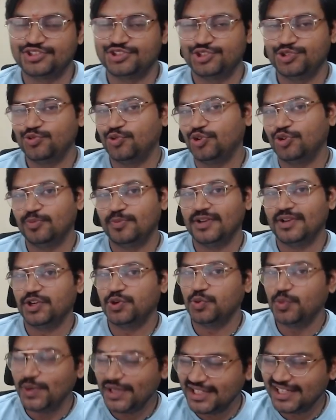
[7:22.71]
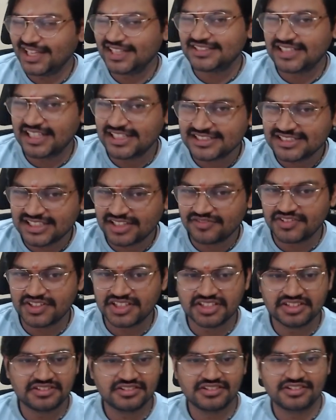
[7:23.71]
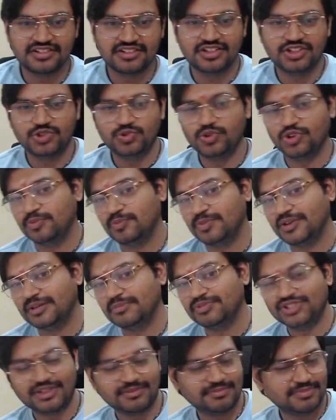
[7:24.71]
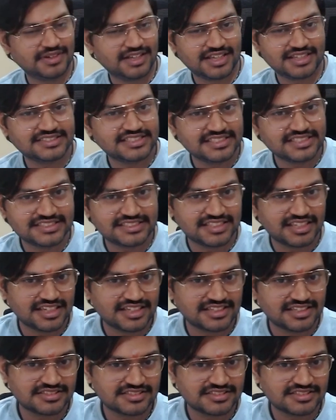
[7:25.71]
Do you want to play queen takes h7? Do you want to play bishop takes e6?